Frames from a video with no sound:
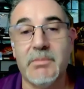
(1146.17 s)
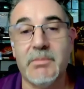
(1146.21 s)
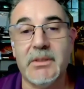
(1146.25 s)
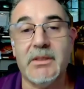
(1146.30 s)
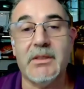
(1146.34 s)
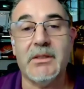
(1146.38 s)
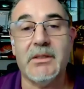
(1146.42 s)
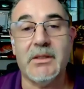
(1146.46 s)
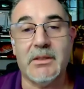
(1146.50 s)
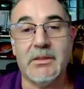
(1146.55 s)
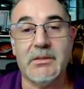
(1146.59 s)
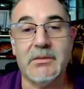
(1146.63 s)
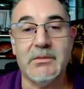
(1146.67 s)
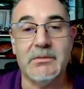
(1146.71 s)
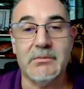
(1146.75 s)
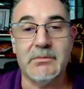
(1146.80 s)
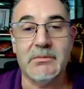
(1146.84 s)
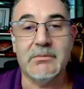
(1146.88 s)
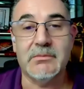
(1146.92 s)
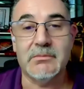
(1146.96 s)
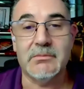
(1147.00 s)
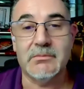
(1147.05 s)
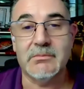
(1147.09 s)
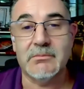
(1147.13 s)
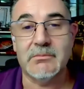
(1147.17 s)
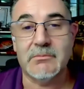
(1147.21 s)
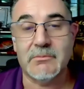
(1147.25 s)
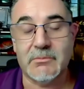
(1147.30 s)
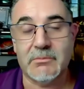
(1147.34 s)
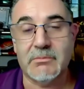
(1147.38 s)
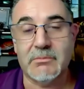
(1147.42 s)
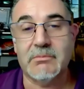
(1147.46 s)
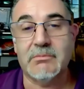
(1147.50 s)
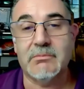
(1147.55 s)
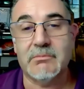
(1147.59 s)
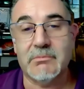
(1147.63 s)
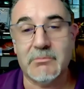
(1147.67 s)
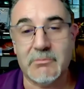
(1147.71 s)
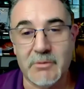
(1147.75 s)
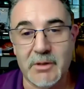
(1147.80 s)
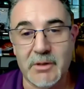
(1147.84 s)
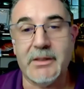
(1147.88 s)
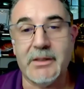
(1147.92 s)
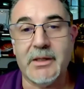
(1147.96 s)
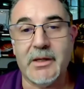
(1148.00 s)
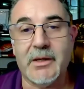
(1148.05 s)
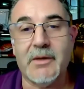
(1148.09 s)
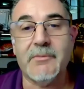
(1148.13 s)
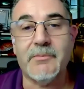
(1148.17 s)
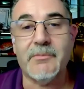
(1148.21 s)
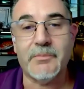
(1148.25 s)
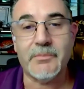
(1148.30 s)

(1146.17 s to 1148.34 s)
to be in right now.